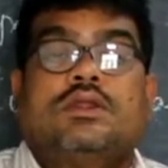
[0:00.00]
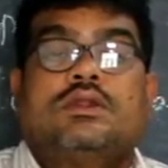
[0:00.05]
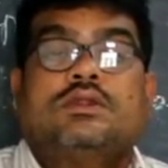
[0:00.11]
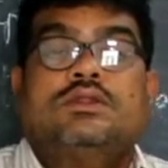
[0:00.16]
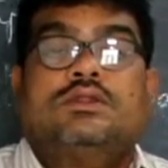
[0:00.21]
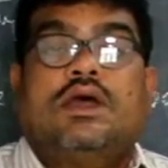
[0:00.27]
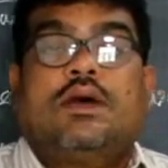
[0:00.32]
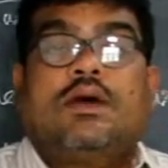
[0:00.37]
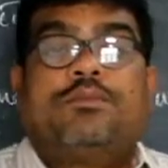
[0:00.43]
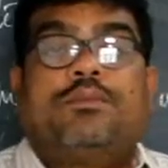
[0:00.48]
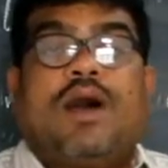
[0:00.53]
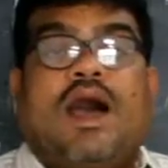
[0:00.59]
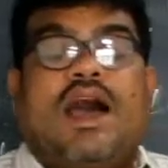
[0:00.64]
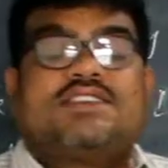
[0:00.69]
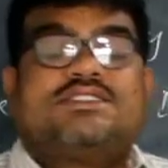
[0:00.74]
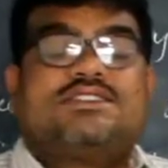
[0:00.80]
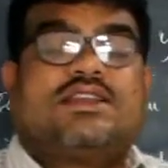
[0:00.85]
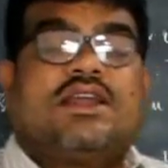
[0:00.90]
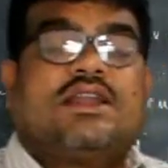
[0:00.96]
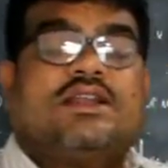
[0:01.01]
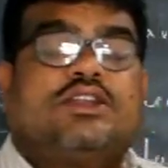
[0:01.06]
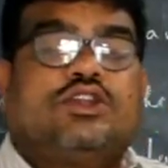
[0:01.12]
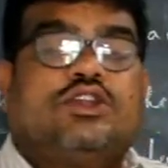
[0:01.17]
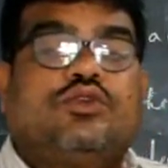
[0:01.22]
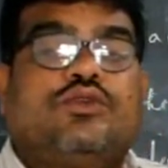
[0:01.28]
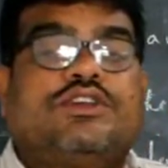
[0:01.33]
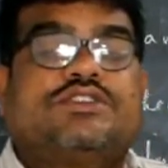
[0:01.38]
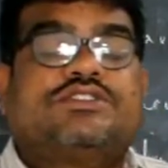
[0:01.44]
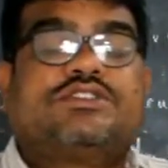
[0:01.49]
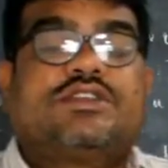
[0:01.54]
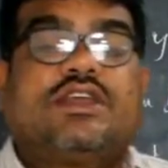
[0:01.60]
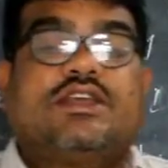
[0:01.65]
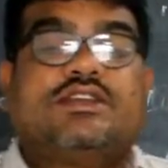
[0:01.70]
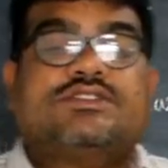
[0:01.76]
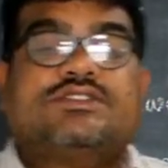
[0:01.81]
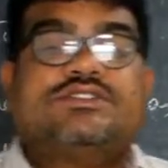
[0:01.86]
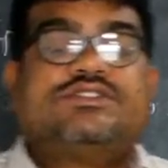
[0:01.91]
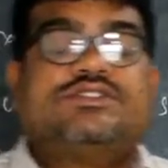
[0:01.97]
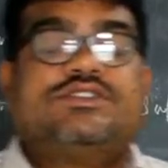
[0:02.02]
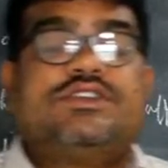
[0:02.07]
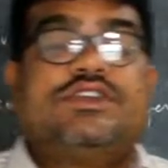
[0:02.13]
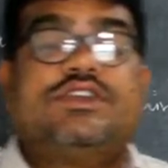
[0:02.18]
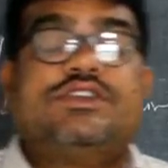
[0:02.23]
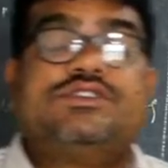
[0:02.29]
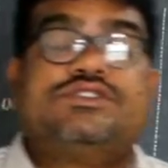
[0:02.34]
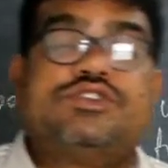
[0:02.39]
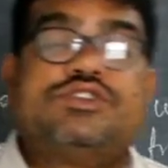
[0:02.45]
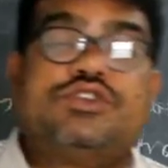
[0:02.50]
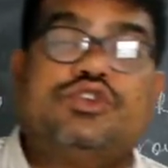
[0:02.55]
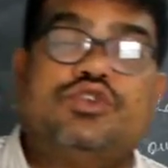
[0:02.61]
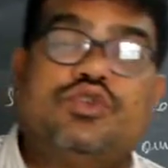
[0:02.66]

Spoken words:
The past continuous tense is